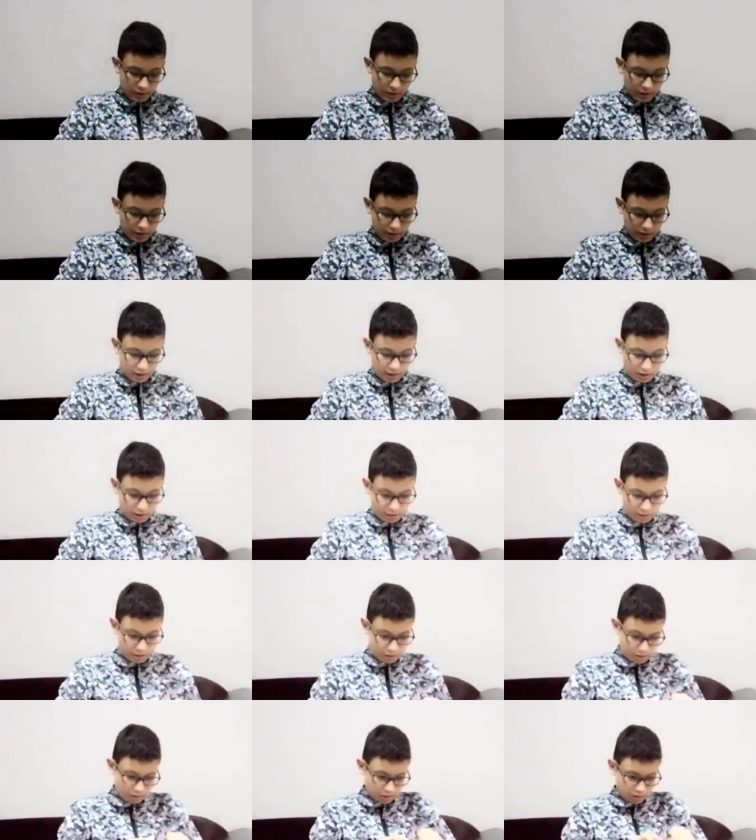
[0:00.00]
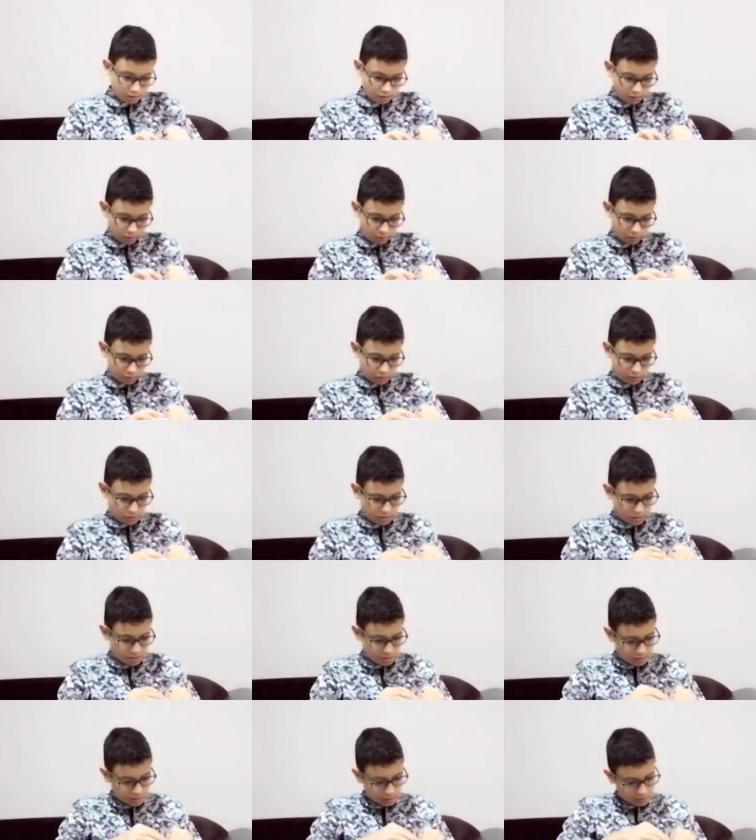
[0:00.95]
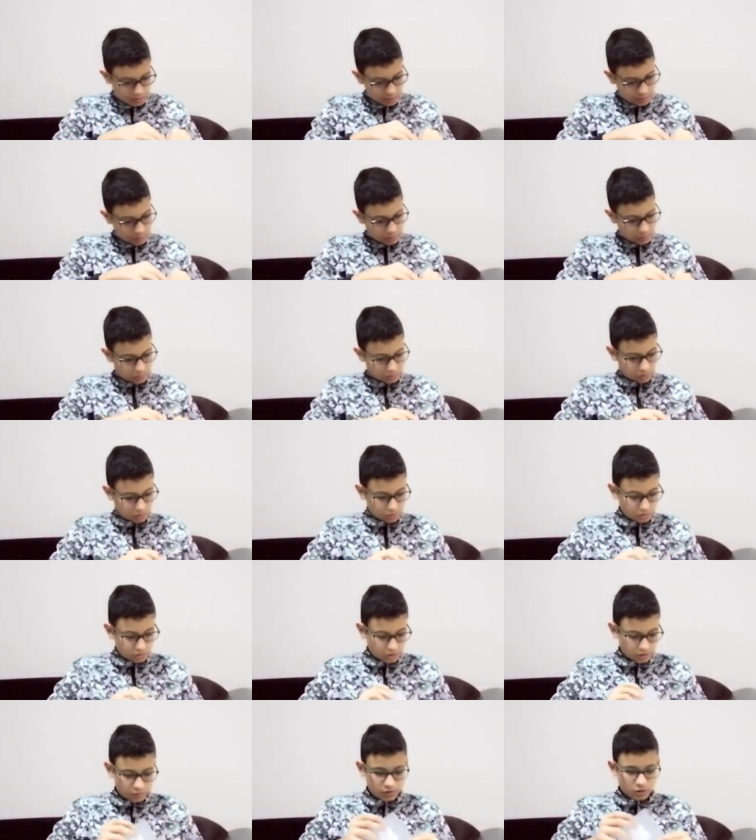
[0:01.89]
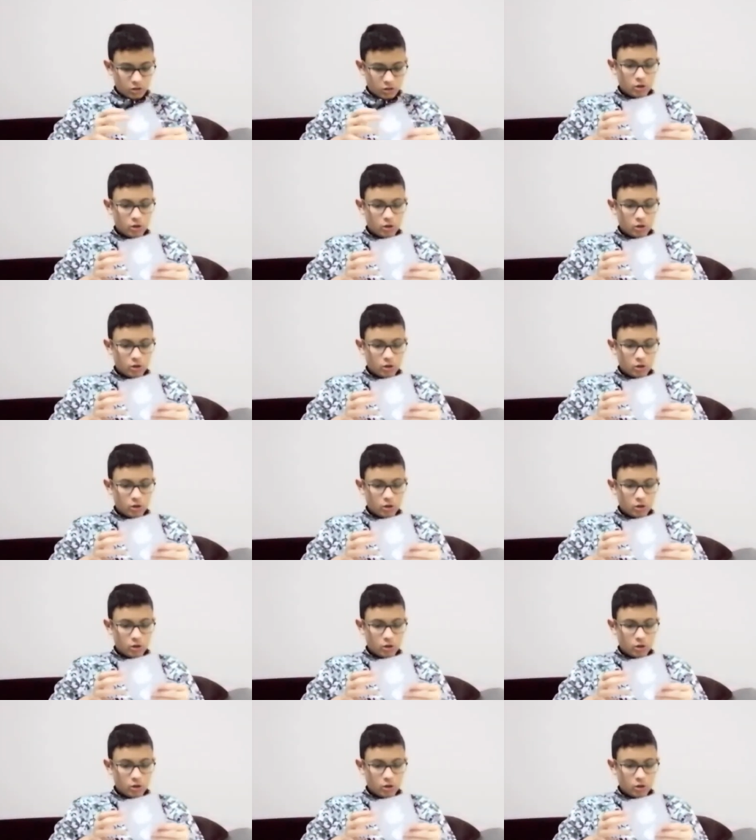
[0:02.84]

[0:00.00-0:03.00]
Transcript: And is this it? Or have we?